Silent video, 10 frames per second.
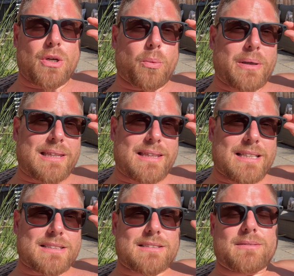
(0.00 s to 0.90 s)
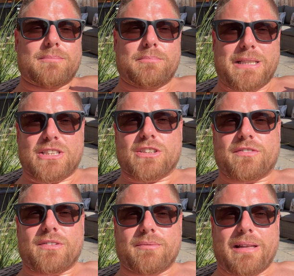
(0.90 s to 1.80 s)
with this piece of
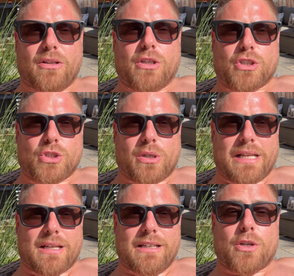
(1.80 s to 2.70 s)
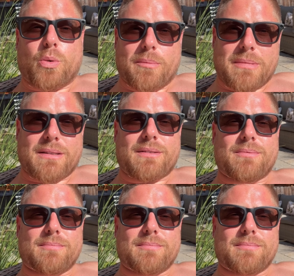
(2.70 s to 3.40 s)
electronic equipment.